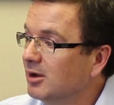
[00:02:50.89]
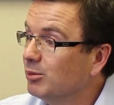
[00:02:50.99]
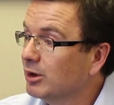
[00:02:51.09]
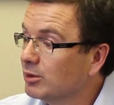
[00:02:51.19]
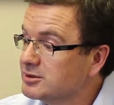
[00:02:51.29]

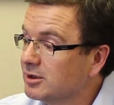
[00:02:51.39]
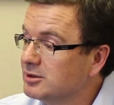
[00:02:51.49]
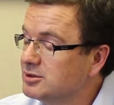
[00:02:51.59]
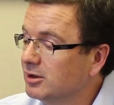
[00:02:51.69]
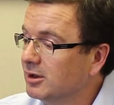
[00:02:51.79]
but
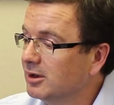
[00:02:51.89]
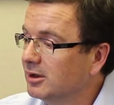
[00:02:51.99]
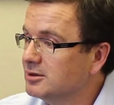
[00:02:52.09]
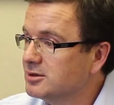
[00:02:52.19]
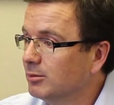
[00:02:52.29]
also to
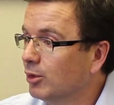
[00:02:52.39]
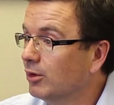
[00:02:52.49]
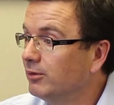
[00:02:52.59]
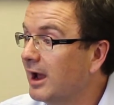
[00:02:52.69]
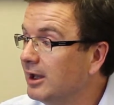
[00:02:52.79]
the
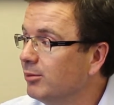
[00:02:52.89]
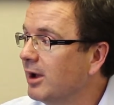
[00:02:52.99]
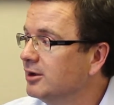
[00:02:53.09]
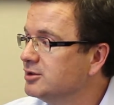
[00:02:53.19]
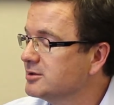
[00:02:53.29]
more value
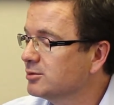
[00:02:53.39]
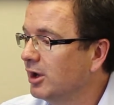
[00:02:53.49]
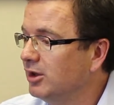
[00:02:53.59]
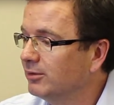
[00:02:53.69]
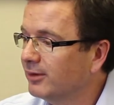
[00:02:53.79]
managers,
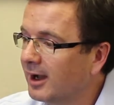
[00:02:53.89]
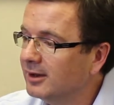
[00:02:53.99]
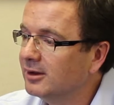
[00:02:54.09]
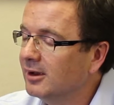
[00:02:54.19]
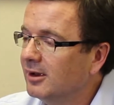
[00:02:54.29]
where you find